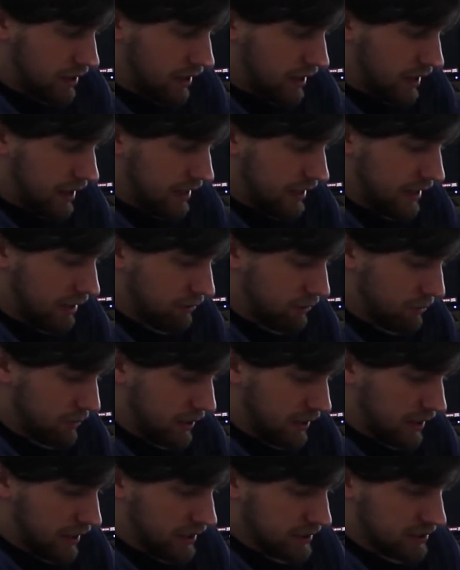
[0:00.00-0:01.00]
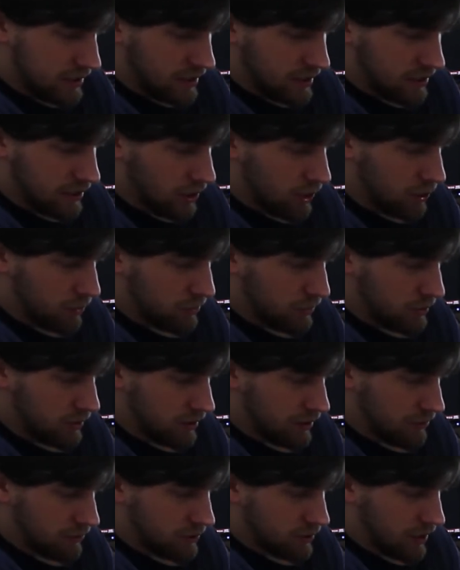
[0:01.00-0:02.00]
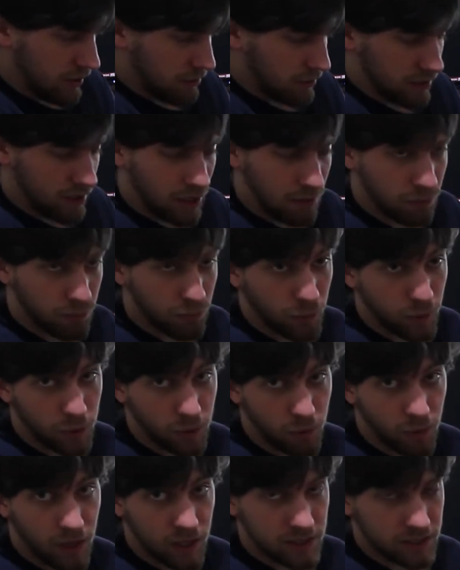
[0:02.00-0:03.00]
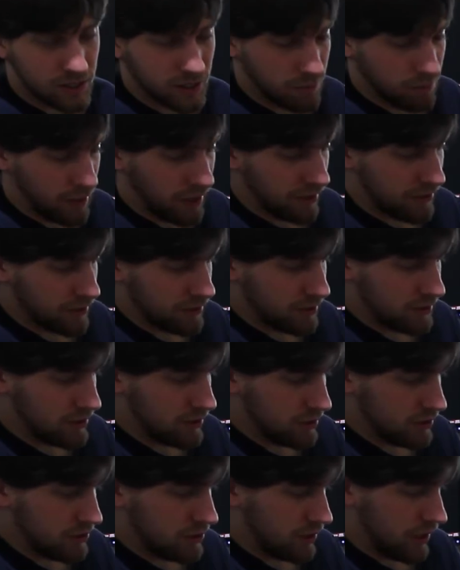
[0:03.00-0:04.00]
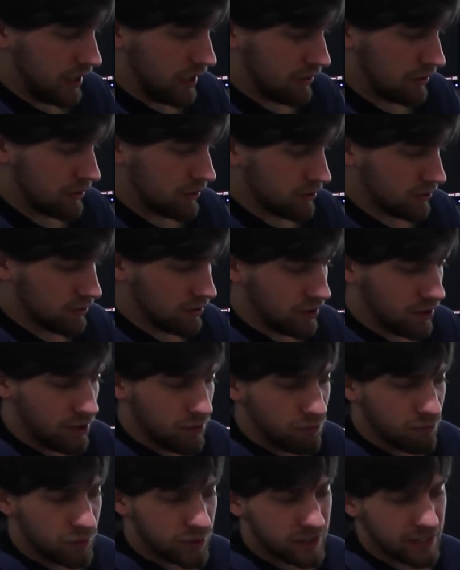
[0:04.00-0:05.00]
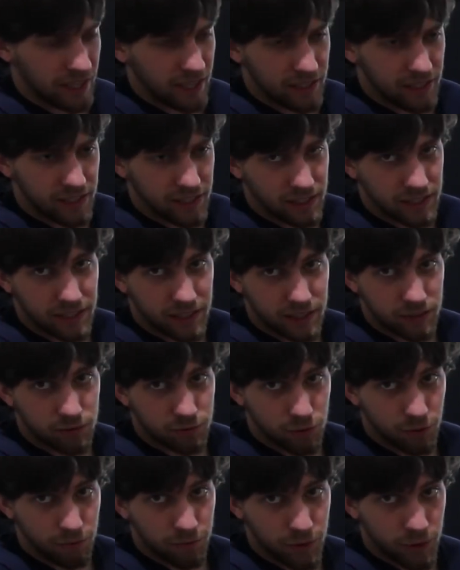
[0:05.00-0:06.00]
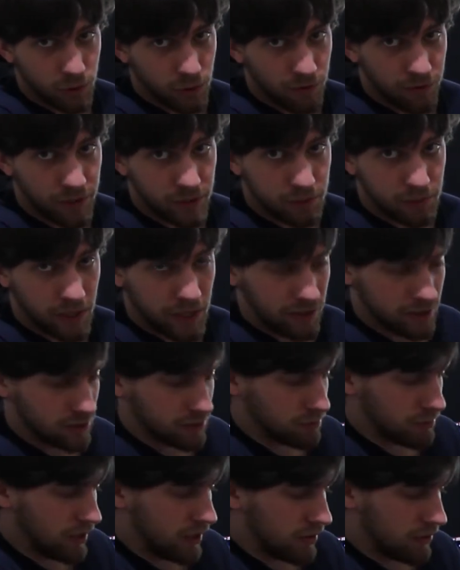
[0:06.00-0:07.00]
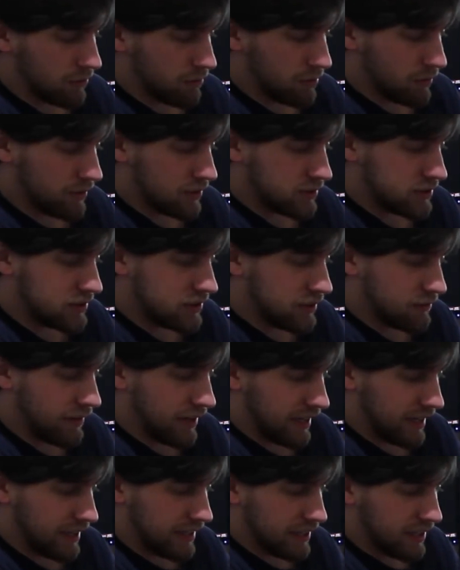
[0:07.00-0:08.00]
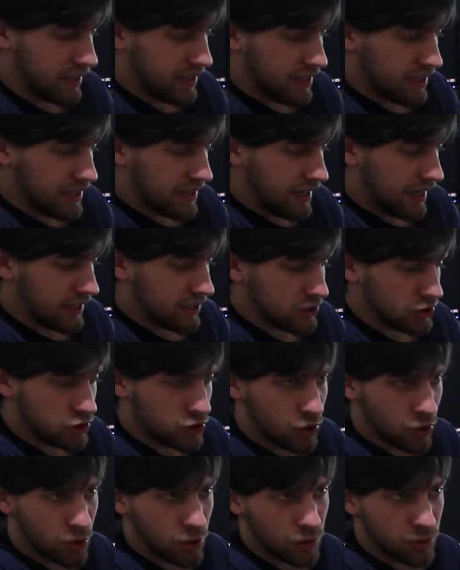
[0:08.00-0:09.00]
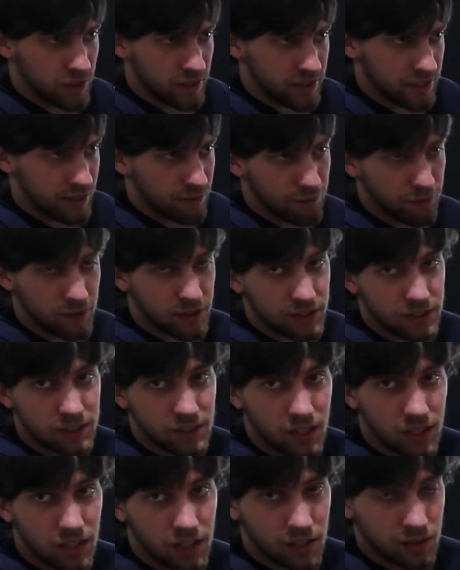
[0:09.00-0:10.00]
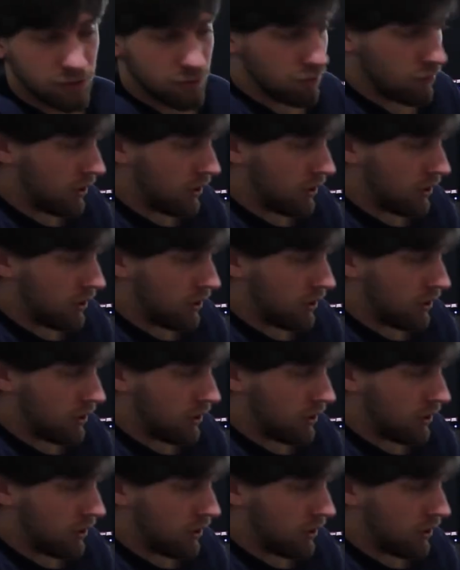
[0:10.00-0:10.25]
And that will be nice because I hope you even drop a couple more watts in the power usage. I'll put that in a later review of this power supply. I'll see if I can kind of show the difference of